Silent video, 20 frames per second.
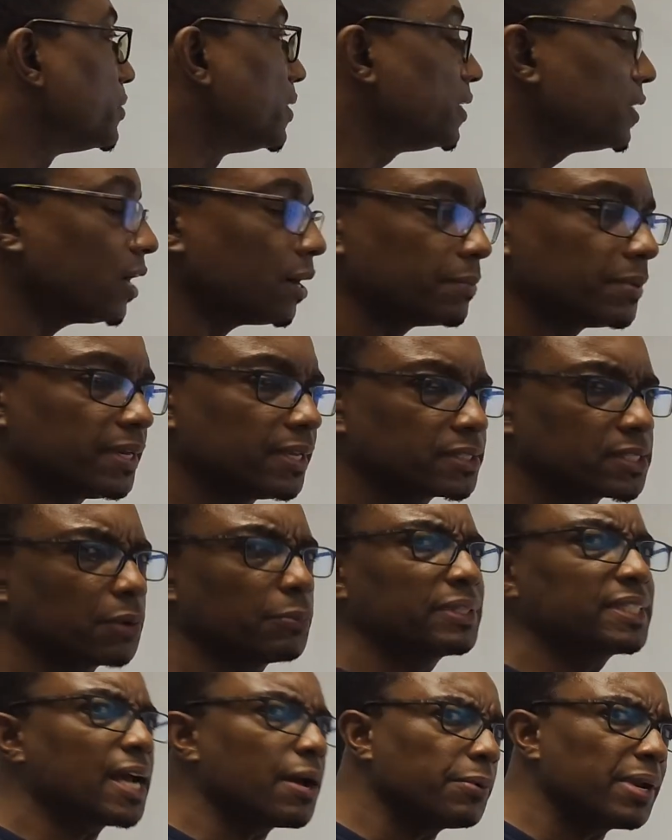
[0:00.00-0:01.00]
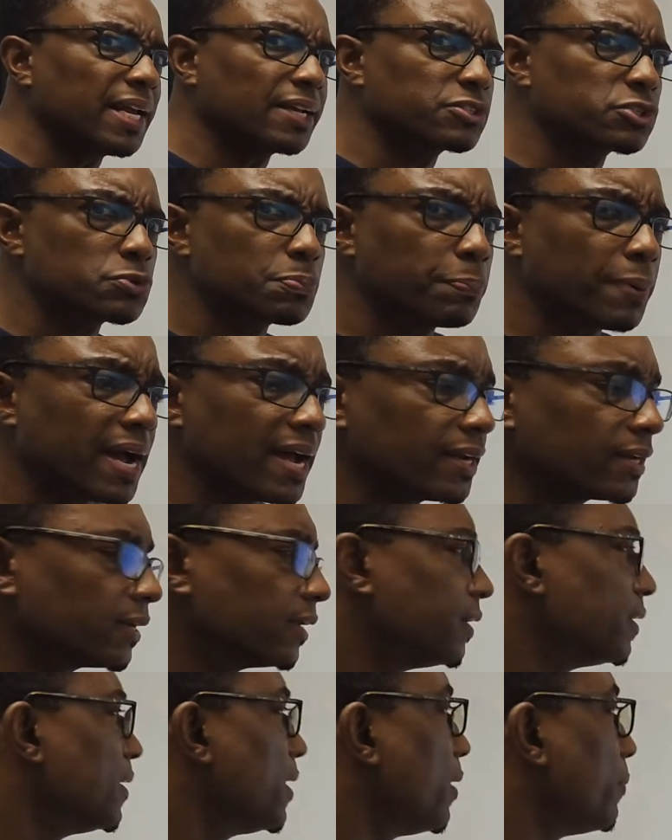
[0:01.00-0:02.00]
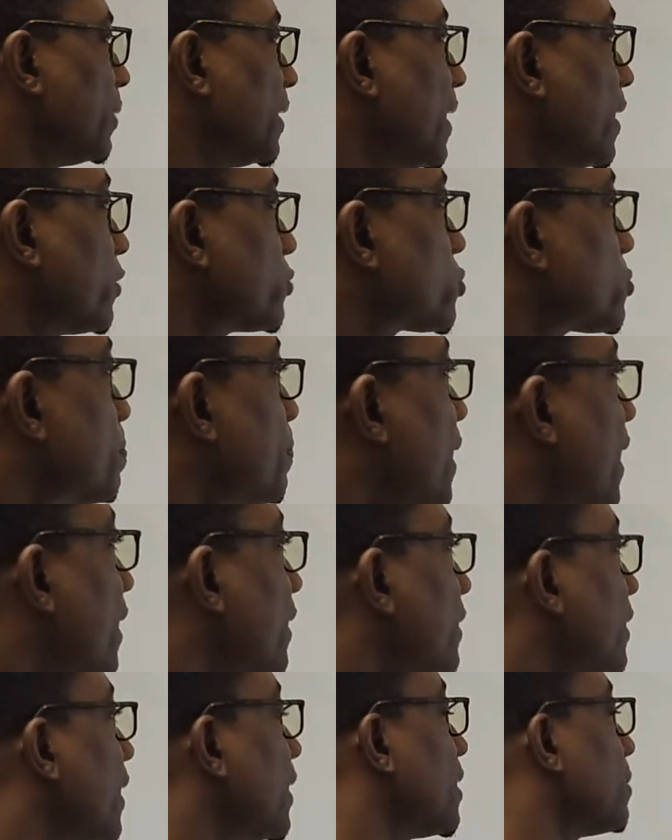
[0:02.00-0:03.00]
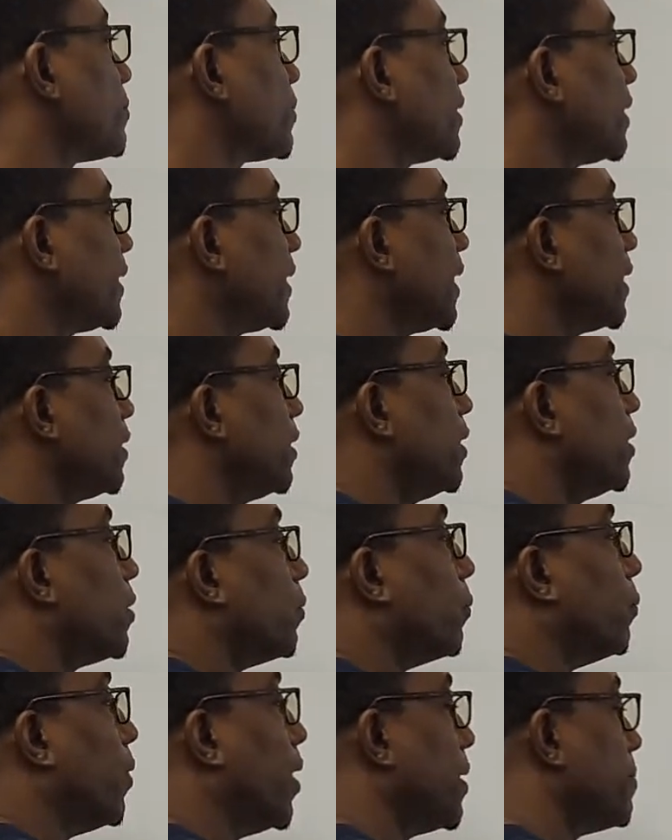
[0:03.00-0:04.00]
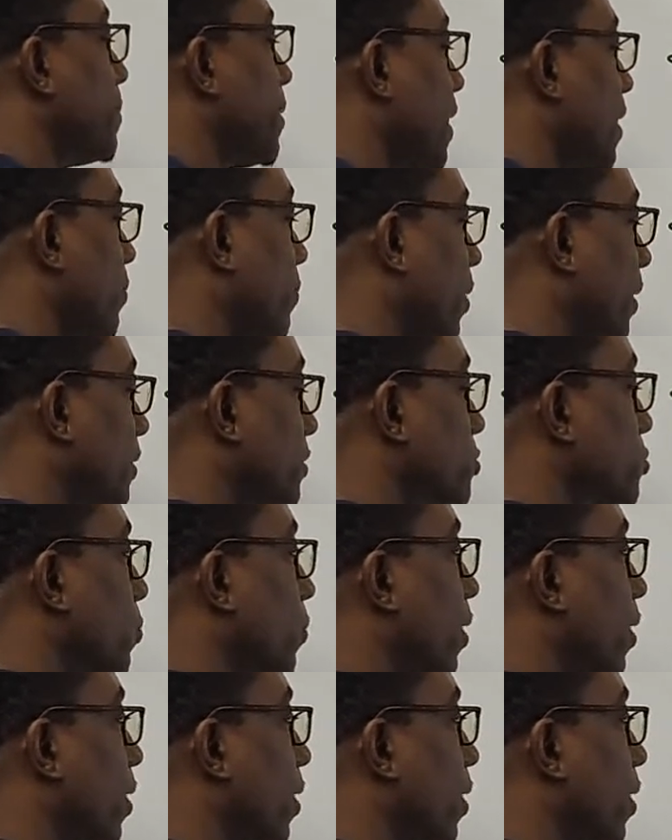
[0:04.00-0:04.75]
denominator, which I will expand. And when I expand that, I'm going to get 1 by 1 is